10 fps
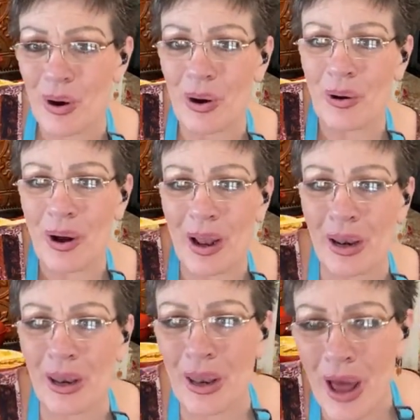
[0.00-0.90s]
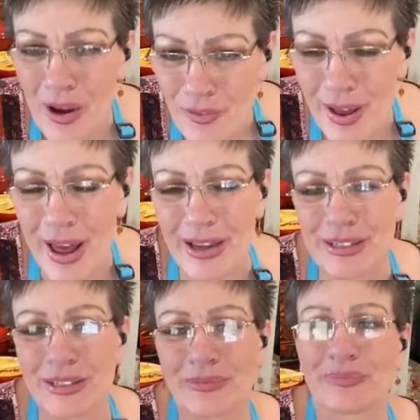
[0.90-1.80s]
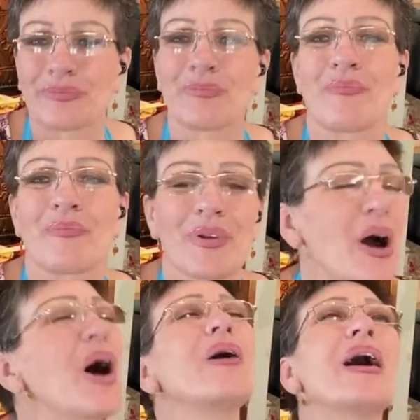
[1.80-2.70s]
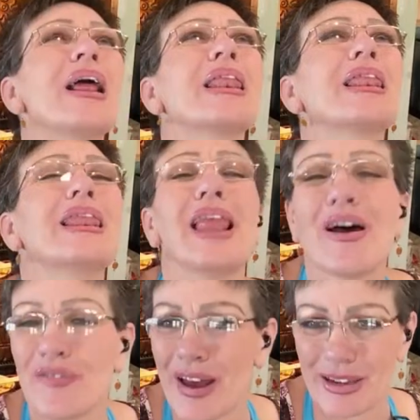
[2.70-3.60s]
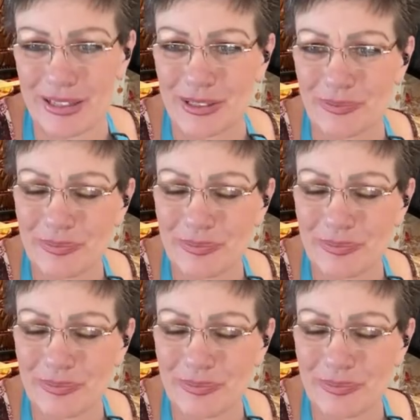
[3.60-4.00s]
I love it. Oh, I love it.